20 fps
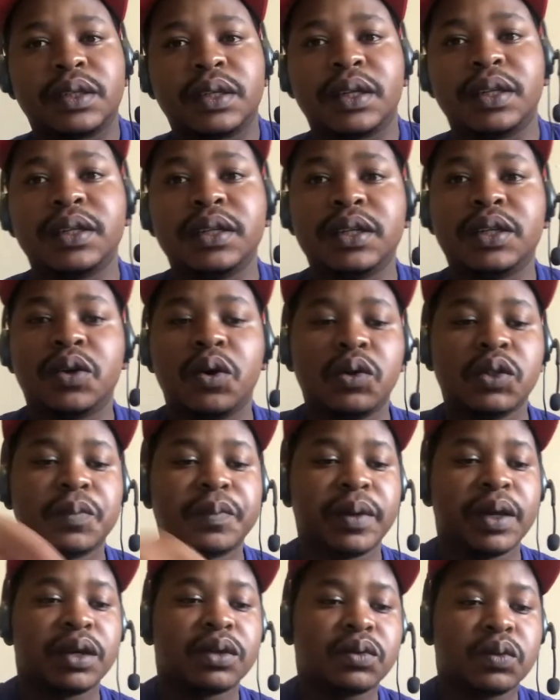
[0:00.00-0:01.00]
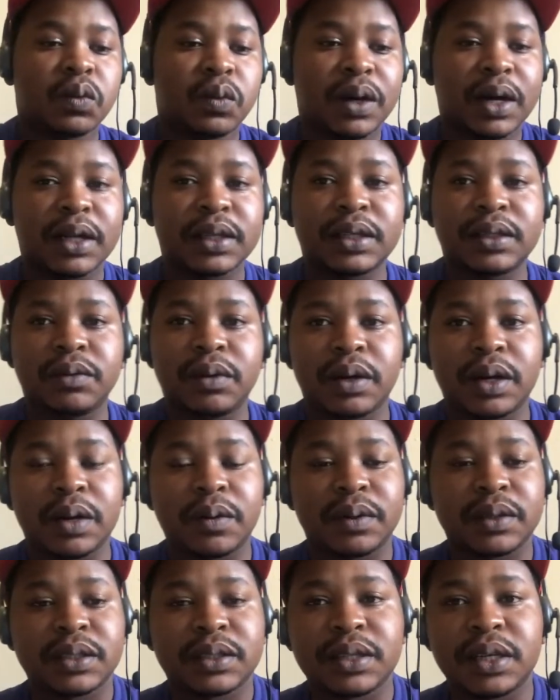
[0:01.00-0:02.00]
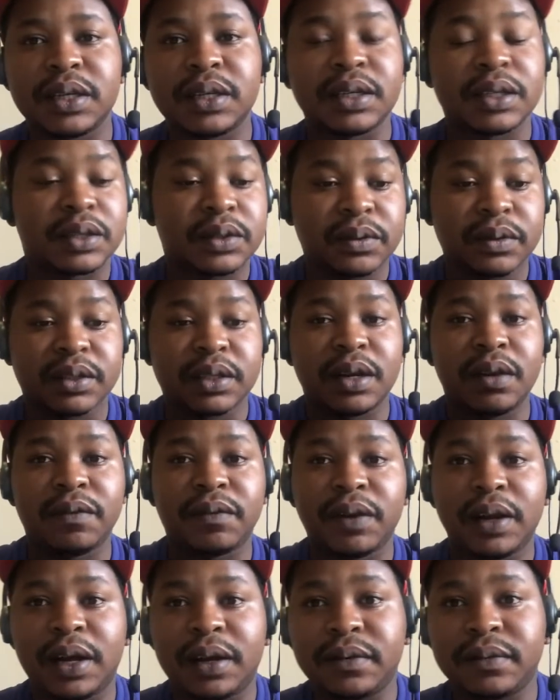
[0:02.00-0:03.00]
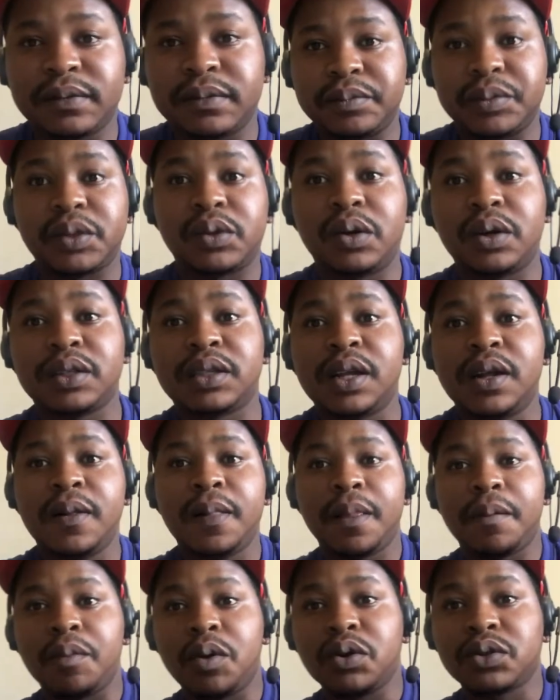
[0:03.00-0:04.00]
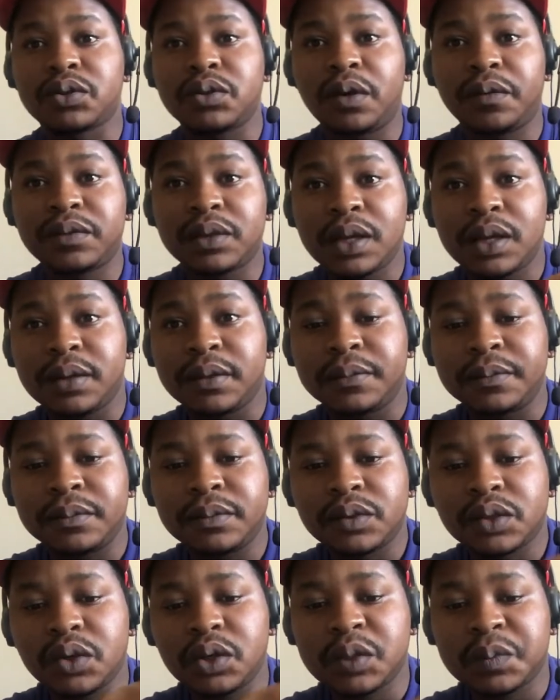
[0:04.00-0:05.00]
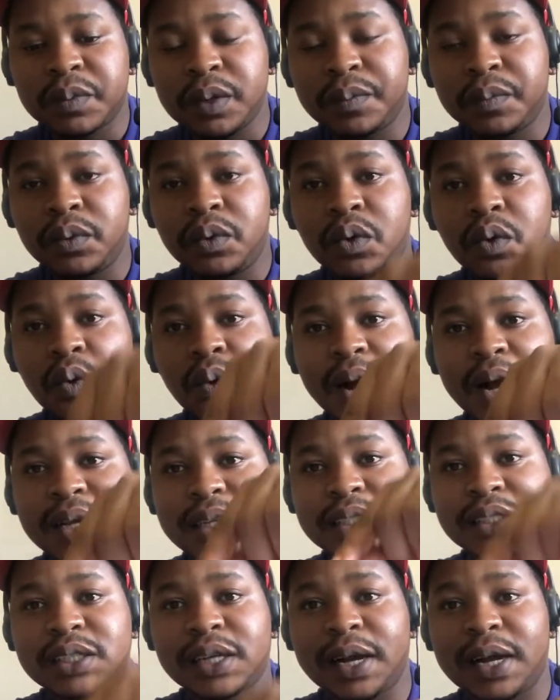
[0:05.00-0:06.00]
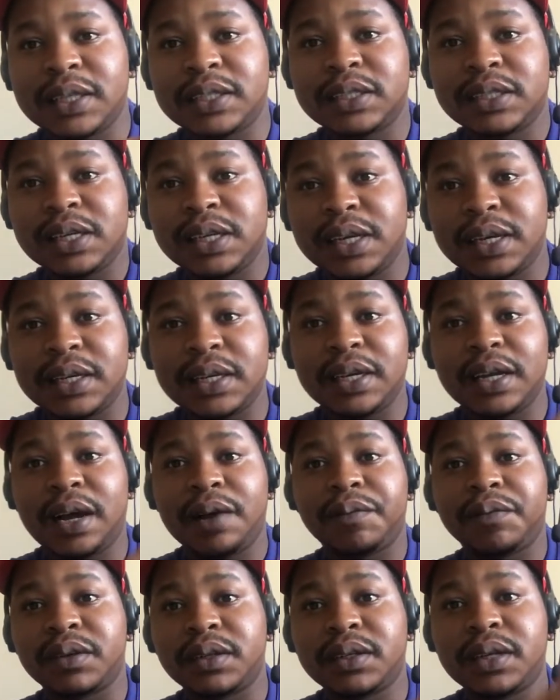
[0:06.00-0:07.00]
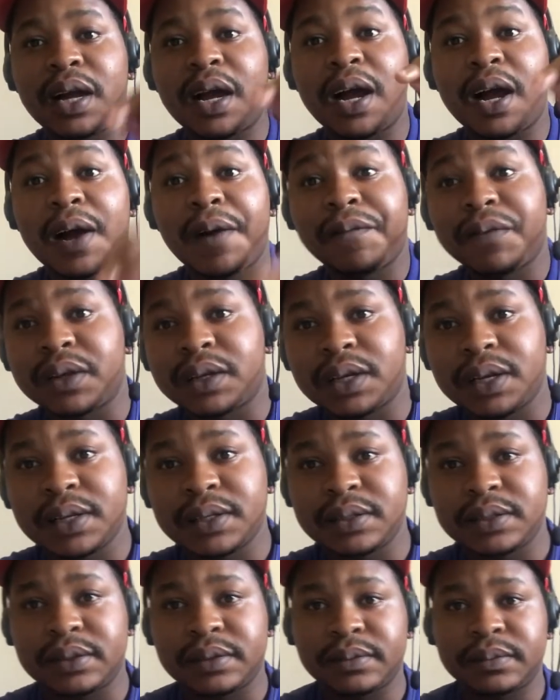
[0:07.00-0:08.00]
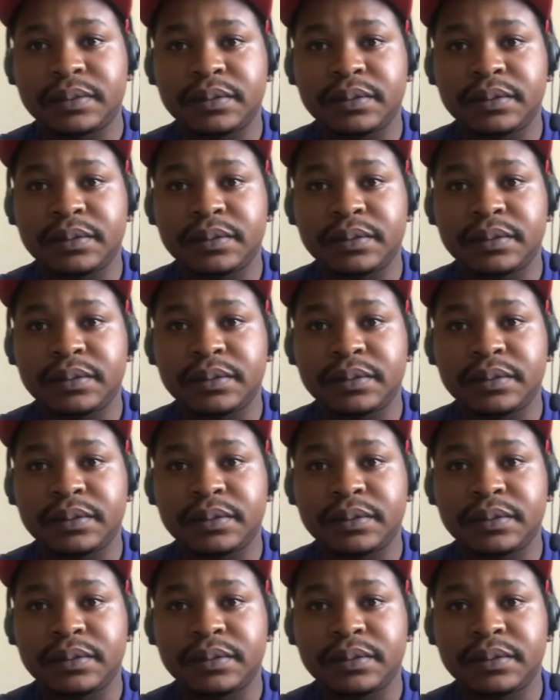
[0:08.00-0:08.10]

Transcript: And it goes back to what I was saying, to self-love, because most of those people who are in charge here in Africa are Africans.